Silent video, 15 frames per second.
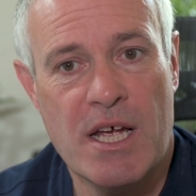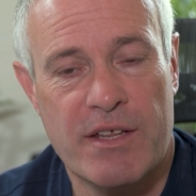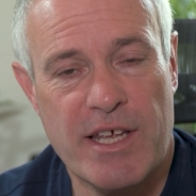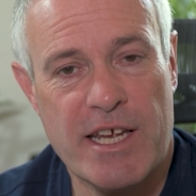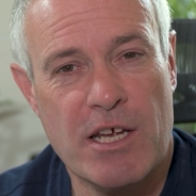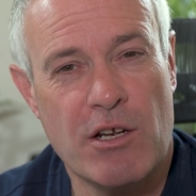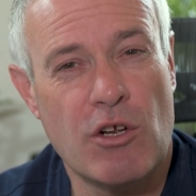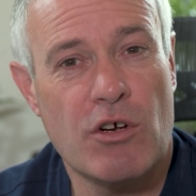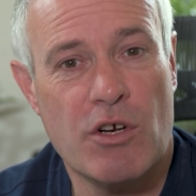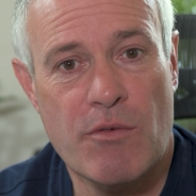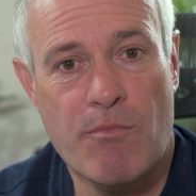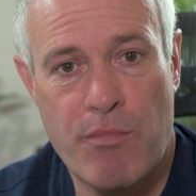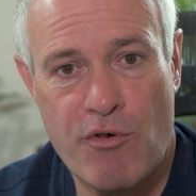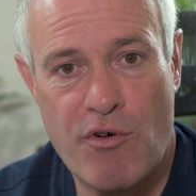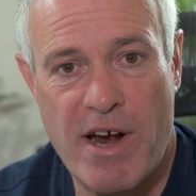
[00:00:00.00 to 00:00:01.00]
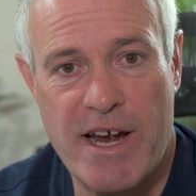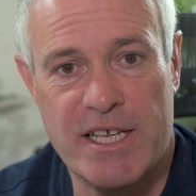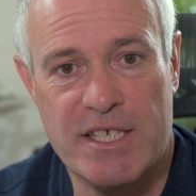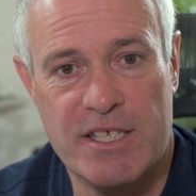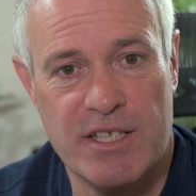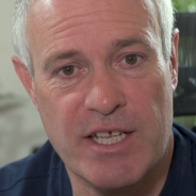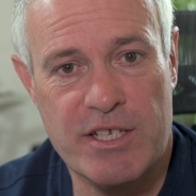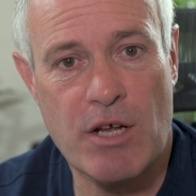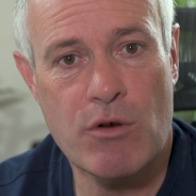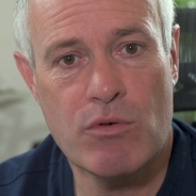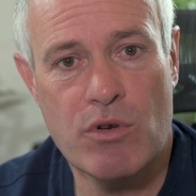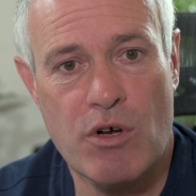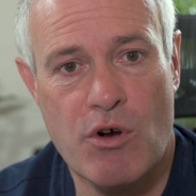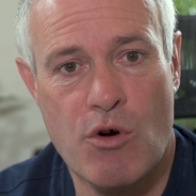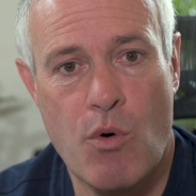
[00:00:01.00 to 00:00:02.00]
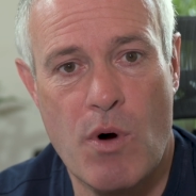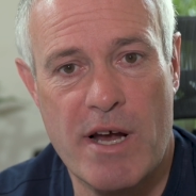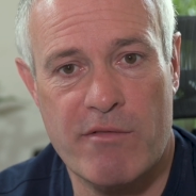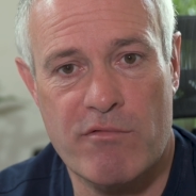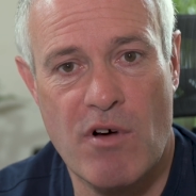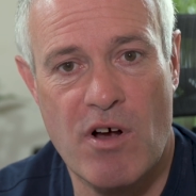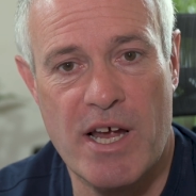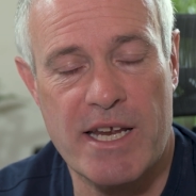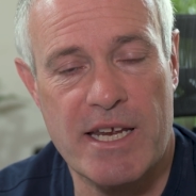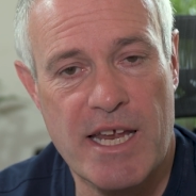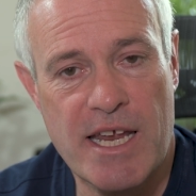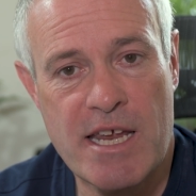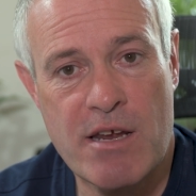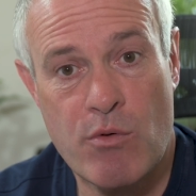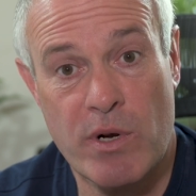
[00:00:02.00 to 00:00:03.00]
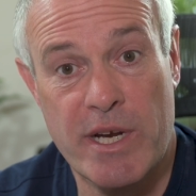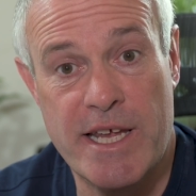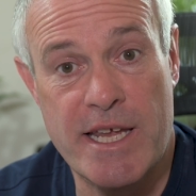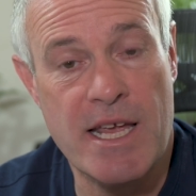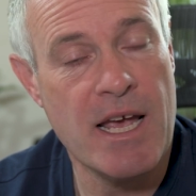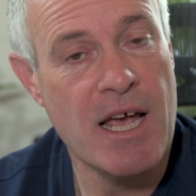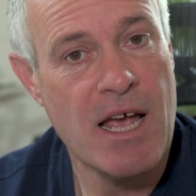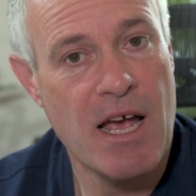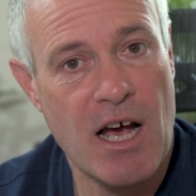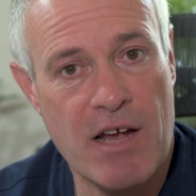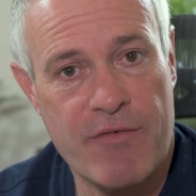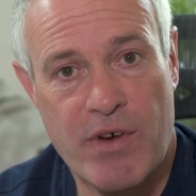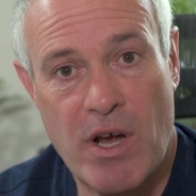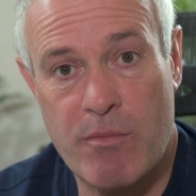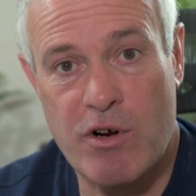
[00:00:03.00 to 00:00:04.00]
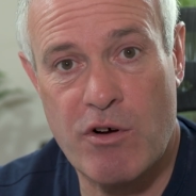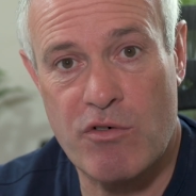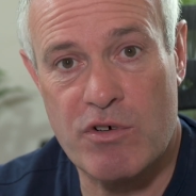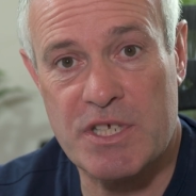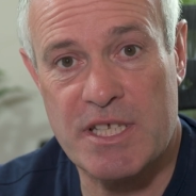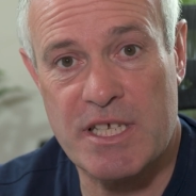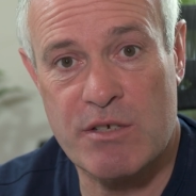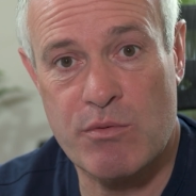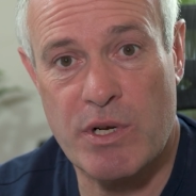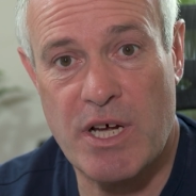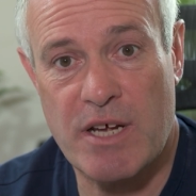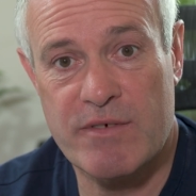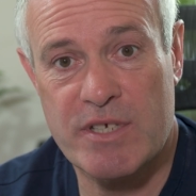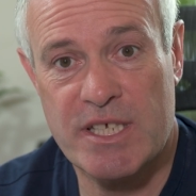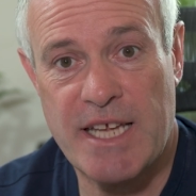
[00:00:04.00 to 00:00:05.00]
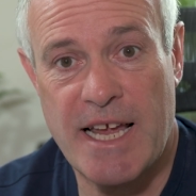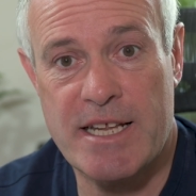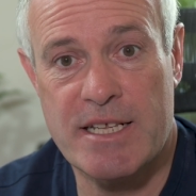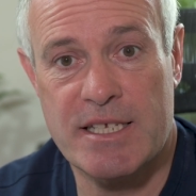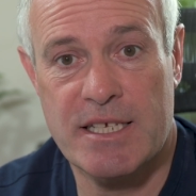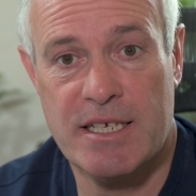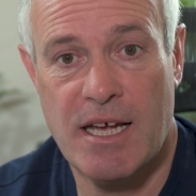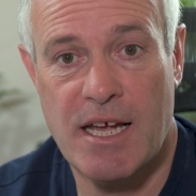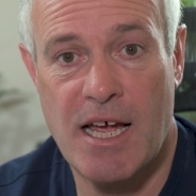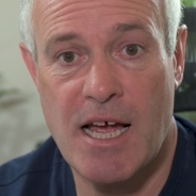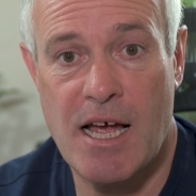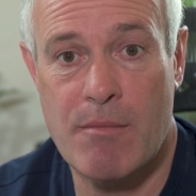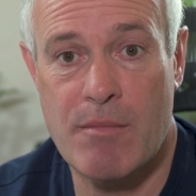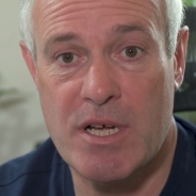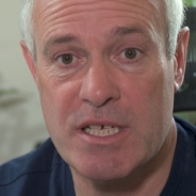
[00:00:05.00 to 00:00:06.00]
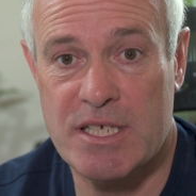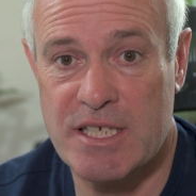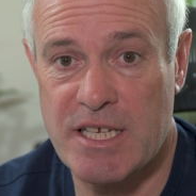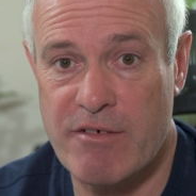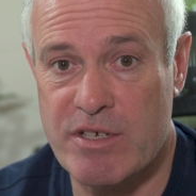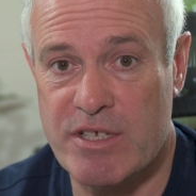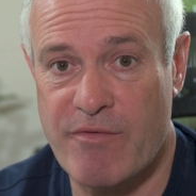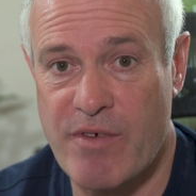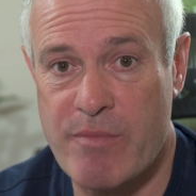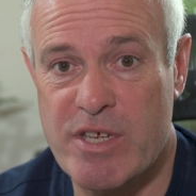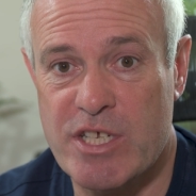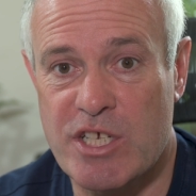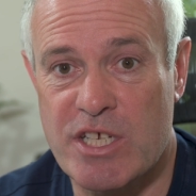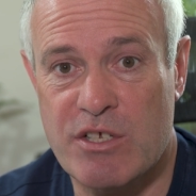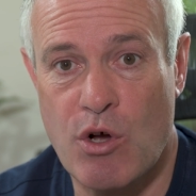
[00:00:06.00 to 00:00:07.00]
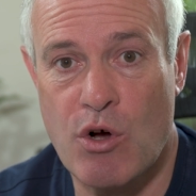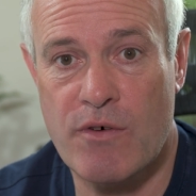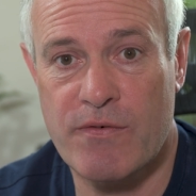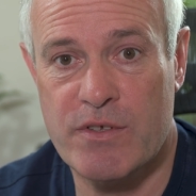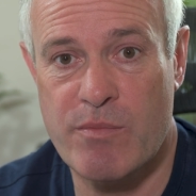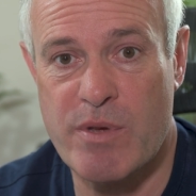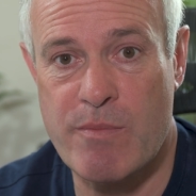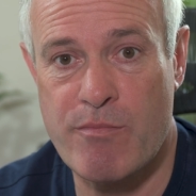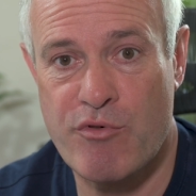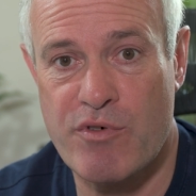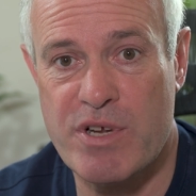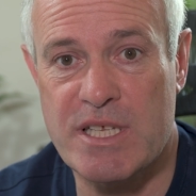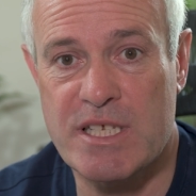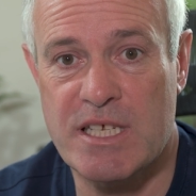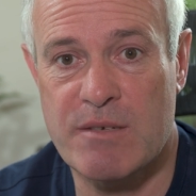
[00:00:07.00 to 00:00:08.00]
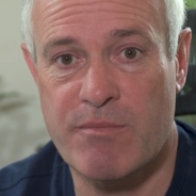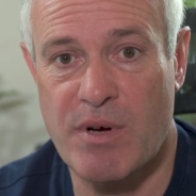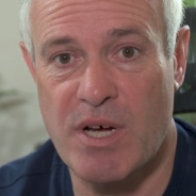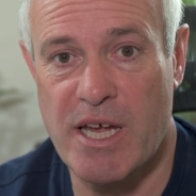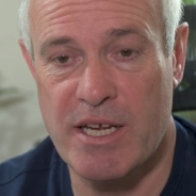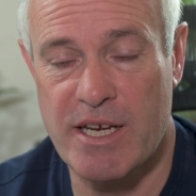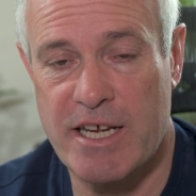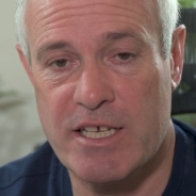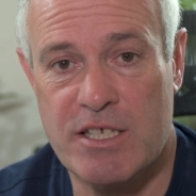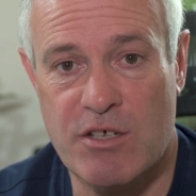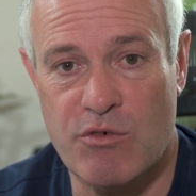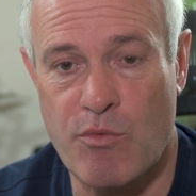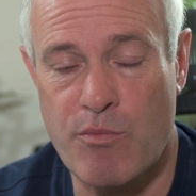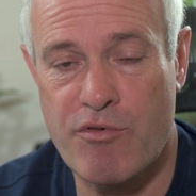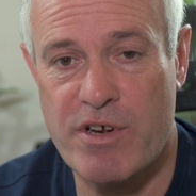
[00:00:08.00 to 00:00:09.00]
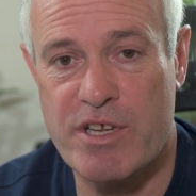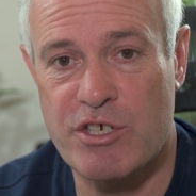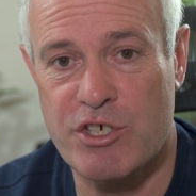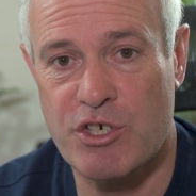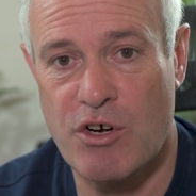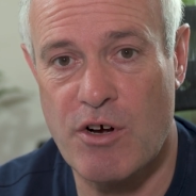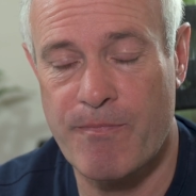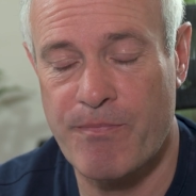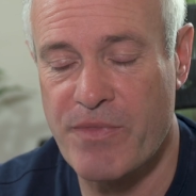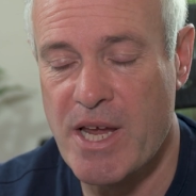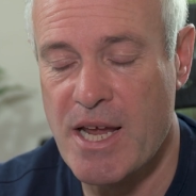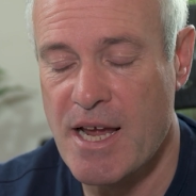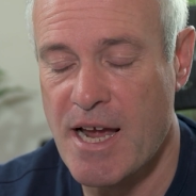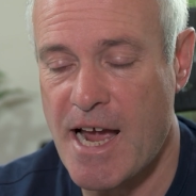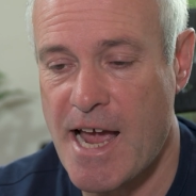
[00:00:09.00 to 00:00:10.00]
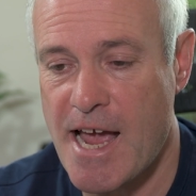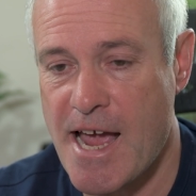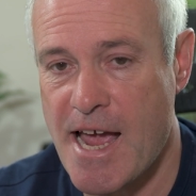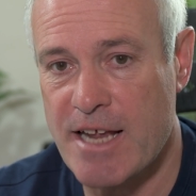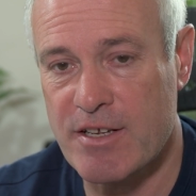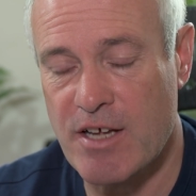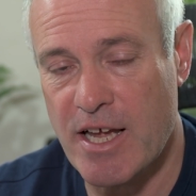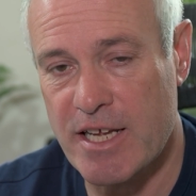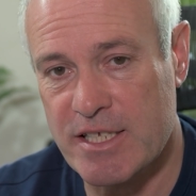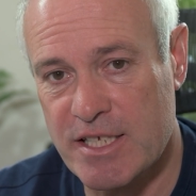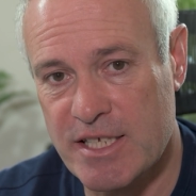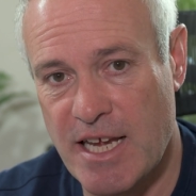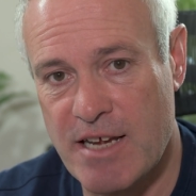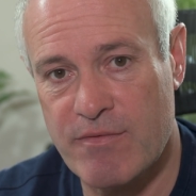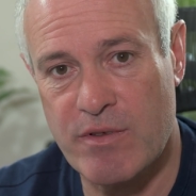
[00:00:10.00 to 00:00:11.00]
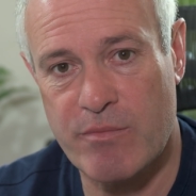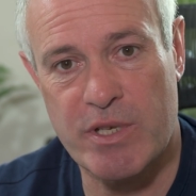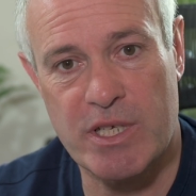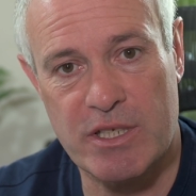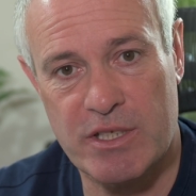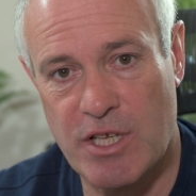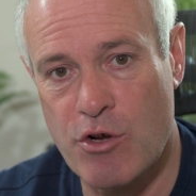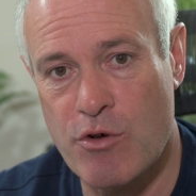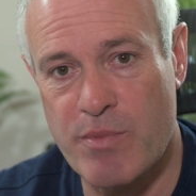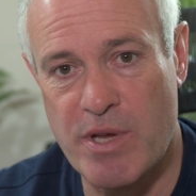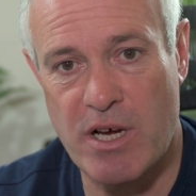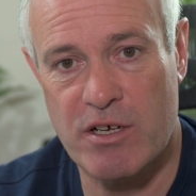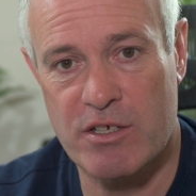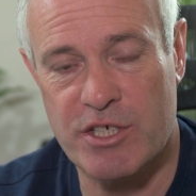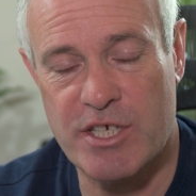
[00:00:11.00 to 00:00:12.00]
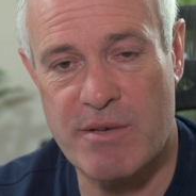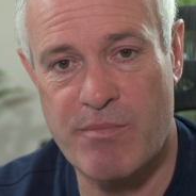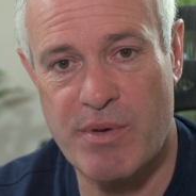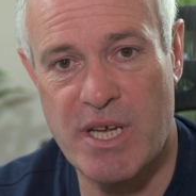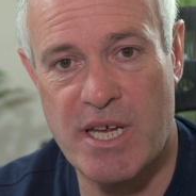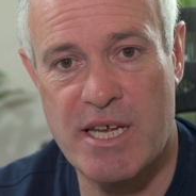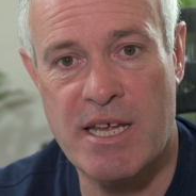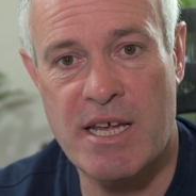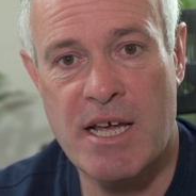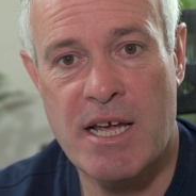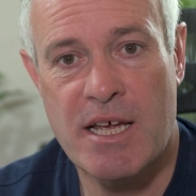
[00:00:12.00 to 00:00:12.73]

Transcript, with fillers: They can look compressed and they don't look quite right. Equally, I've come across this when I've sent um, a series of images off to be printed by an external print shop and I had saved them in Adobe RGB.